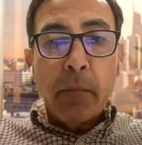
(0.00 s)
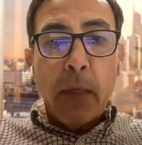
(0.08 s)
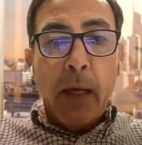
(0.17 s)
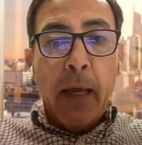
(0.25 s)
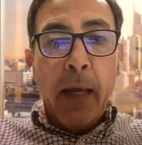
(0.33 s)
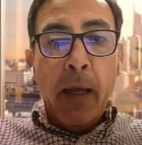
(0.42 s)

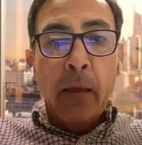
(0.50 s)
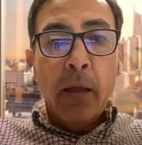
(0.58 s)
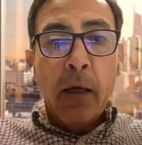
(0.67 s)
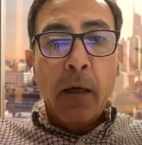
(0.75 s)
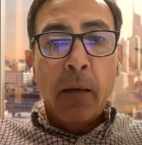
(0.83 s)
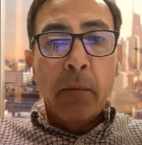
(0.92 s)
and
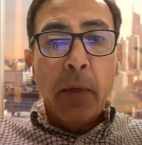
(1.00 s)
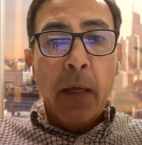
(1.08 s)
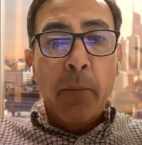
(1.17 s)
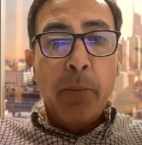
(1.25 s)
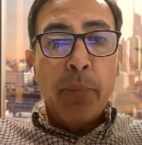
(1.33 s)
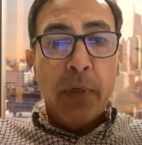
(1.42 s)

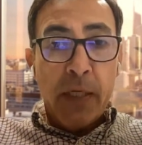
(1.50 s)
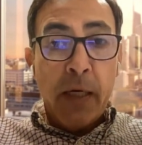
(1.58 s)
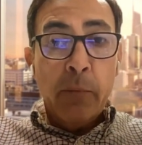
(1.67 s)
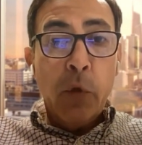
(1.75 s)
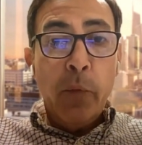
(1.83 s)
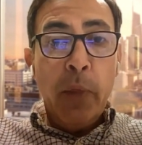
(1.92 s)
present
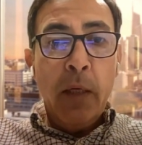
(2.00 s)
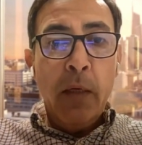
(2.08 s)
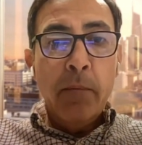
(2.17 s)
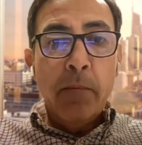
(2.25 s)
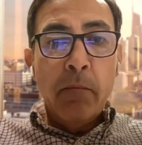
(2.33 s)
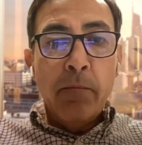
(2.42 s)
them to me.
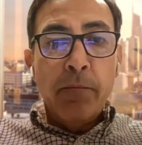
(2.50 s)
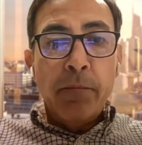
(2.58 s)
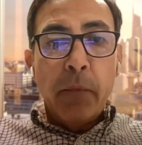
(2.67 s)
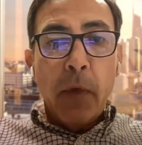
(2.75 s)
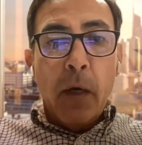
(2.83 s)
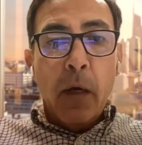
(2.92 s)

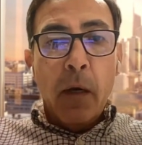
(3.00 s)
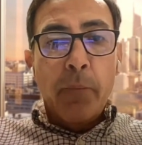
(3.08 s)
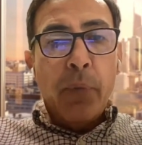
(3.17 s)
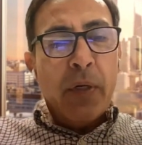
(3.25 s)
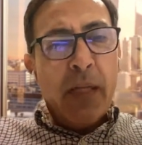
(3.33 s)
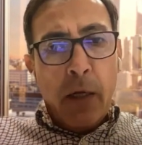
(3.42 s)

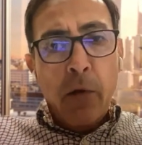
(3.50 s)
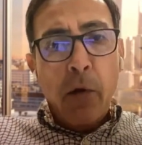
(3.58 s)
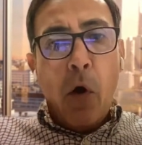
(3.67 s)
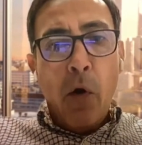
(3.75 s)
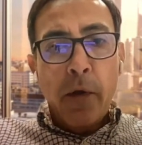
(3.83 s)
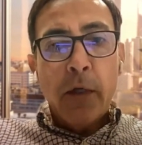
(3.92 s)
Presented
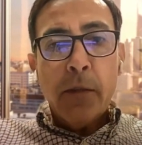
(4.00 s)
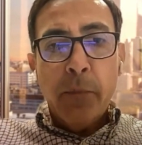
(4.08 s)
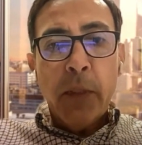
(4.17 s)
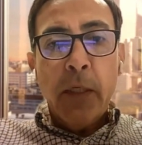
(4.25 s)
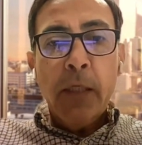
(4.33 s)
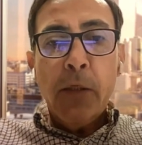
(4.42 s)
others,
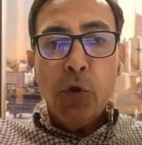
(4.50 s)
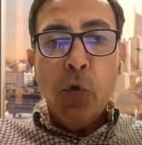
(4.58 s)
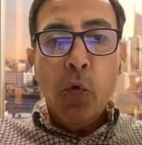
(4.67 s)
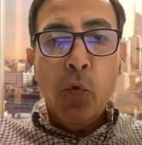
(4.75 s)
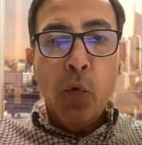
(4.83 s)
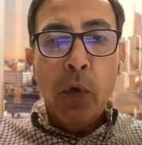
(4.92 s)
but these
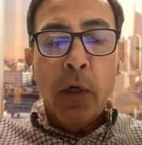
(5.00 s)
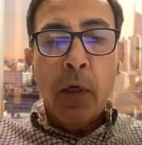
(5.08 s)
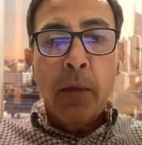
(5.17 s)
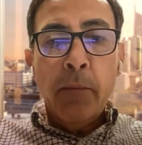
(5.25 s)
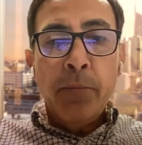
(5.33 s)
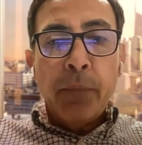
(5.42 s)
two
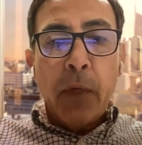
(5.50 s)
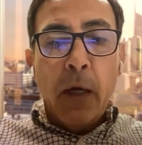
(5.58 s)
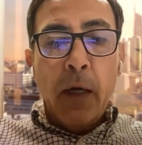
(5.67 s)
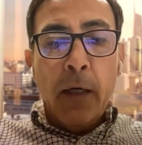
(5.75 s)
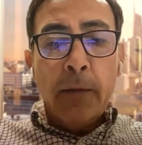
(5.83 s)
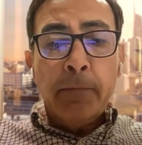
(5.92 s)
were
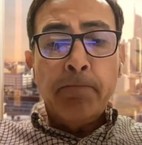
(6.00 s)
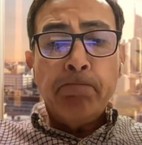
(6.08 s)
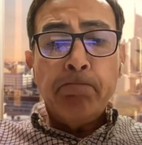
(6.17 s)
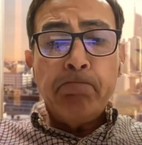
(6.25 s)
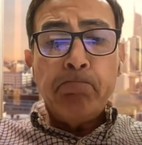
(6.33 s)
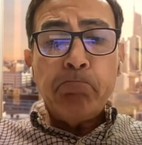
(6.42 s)

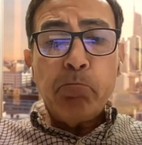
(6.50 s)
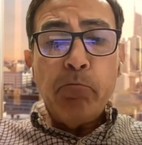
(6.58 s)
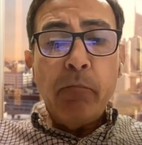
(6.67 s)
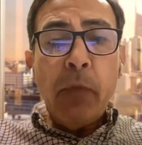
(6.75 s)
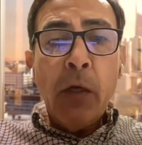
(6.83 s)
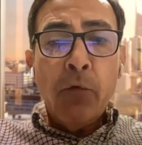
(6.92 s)
um,
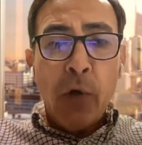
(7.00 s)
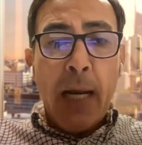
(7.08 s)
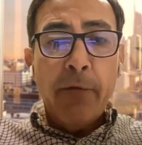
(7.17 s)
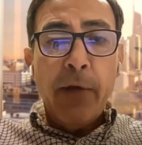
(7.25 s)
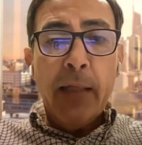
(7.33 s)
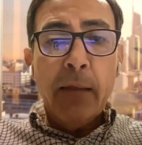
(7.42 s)

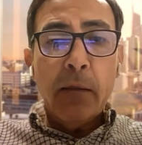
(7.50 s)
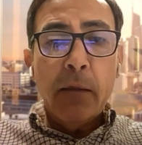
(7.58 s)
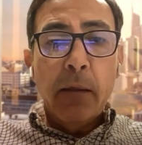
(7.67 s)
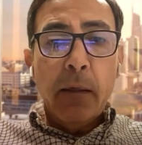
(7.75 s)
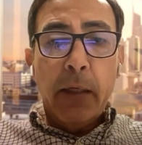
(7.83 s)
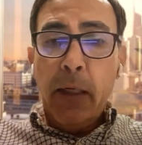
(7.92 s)
relevant.
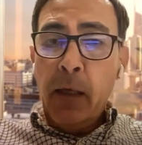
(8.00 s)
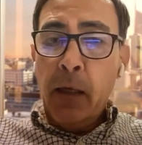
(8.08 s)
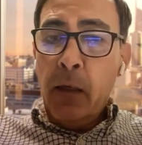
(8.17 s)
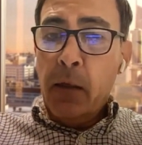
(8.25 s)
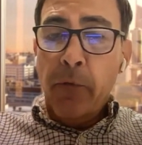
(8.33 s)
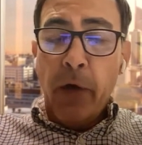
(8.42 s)

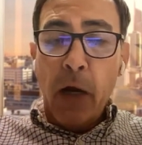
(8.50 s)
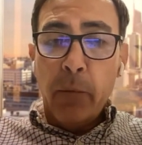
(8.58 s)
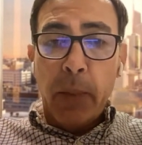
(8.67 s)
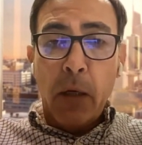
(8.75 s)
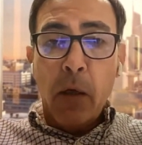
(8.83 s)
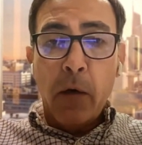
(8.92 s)
He
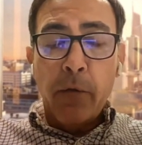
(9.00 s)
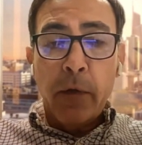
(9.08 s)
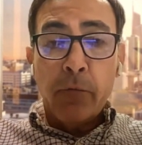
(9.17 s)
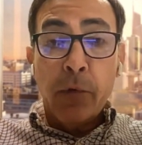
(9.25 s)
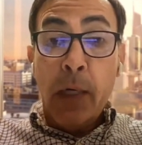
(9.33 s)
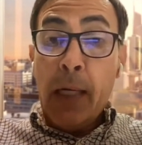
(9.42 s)
developed a lot of
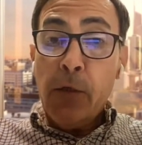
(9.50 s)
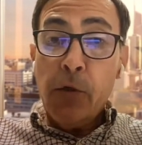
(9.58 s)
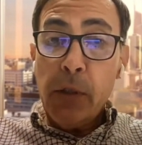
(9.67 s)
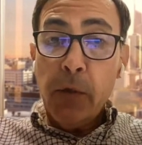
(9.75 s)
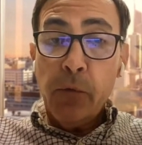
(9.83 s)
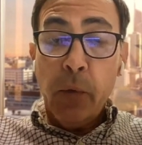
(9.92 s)

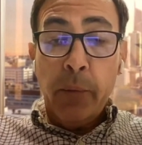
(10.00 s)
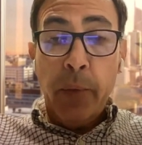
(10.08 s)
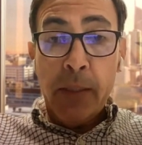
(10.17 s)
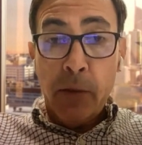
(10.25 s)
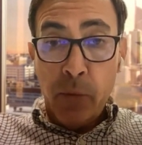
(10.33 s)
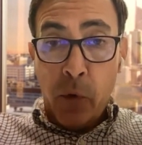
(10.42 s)
relationships with
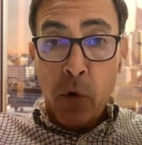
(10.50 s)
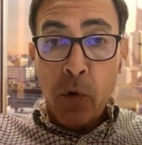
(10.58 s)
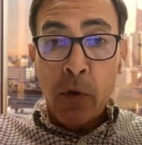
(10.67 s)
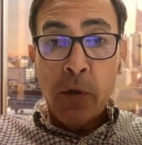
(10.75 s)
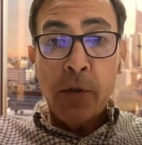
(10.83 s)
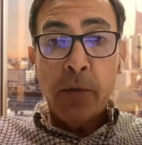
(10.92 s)
business
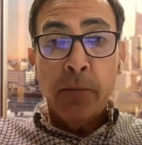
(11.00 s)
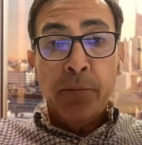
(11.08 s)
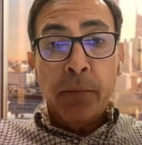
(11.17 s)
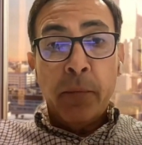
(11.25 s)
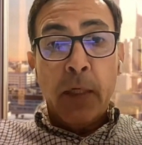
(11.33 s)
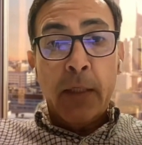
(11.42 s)
brokers,
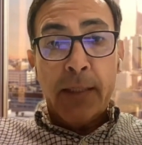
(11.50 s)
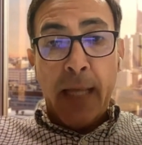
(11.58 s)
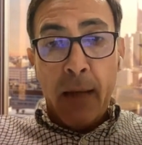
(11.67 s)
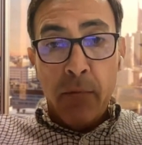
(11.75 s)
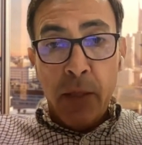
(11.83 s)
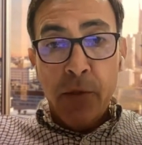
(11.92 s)

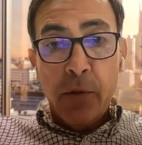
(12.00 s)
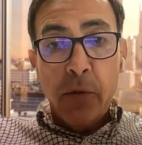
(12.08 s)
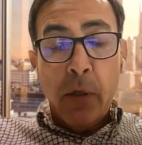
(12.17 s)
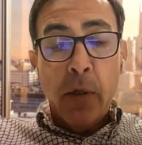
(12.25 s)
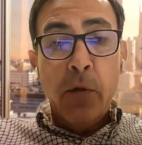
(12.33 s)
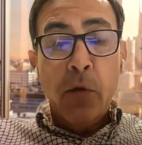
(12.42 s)
established
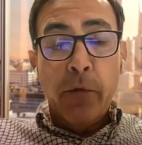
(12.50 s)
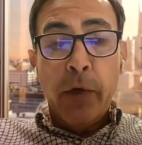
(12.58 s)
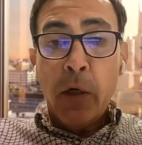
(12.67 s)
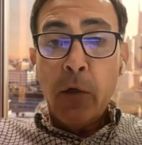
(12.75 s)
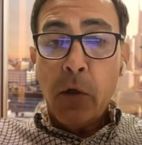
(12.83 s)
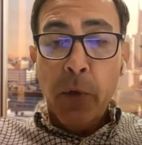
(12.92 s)
very
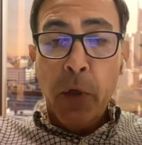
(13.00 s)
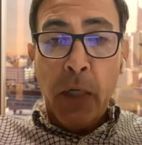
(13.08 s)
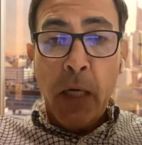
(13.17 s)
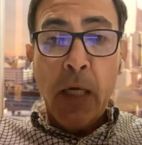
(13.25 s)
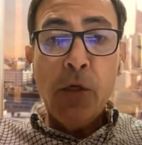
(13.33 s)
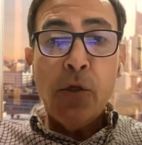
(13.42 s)
good
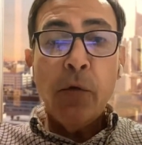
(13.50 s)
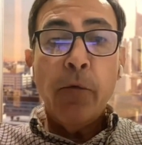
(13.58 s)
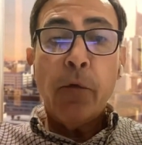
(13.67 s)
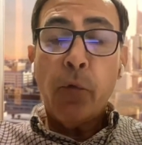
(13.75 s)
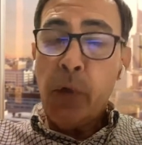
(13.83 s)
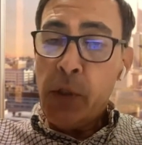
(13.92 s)
communication,
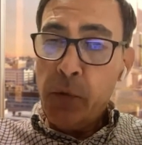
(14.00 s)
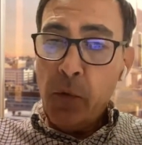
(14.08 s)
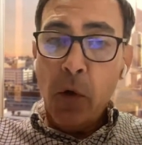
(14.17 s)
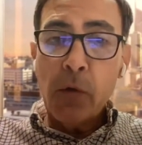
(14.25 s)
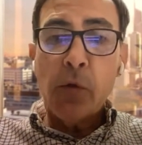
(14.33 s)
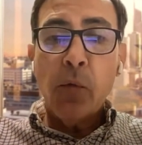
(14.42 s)
for which
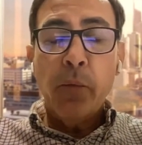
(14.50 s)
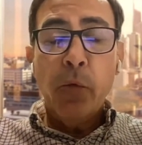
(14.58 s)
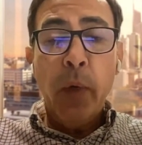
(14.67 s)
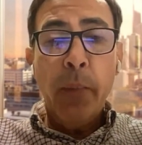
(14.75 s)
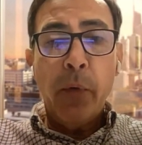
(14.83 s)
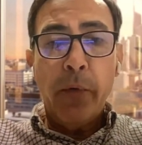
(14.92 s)
also
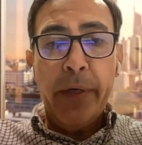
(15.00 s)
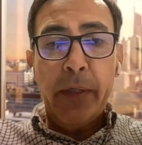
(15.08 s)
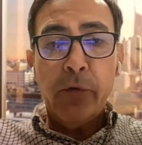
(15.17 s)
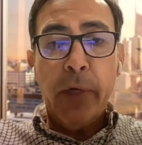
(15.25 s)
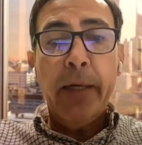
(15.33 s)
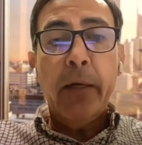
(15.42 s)
we provide
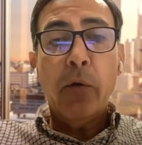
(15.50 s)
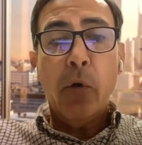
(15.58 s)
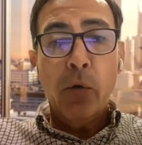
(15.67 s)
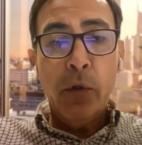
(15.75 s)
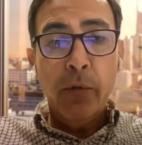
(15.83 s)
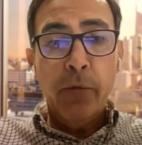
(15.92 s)
training and
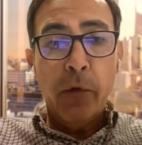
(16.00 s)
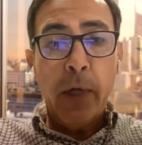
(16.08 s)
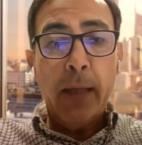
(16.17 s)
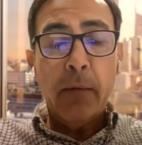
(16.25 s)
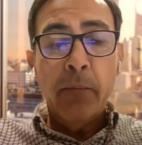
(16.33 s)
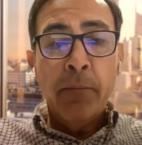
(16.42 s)
coaching for
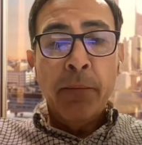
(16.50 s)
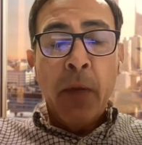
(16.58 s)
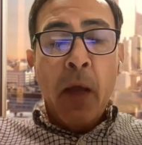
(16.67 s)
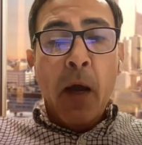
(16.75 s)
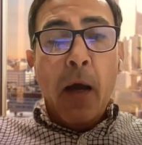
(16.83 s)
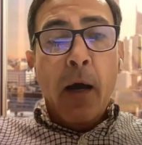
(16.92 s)
that.
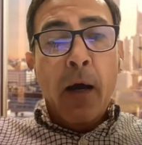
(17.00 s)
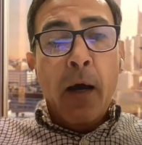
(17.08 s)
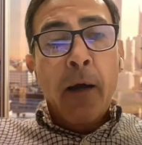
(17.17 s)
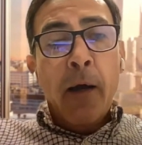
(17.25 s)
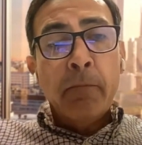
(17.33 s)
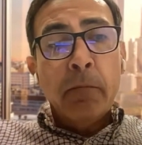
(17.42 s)

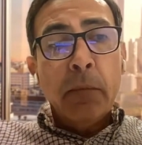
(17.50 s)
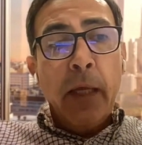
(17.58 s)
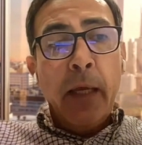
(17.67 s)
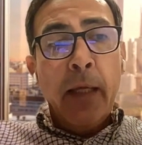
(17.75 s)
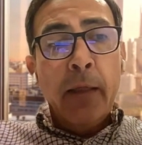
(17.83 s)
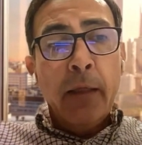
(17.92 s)

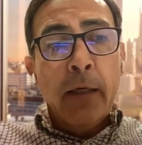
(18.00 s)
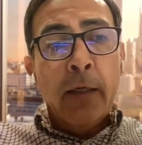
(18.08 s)
And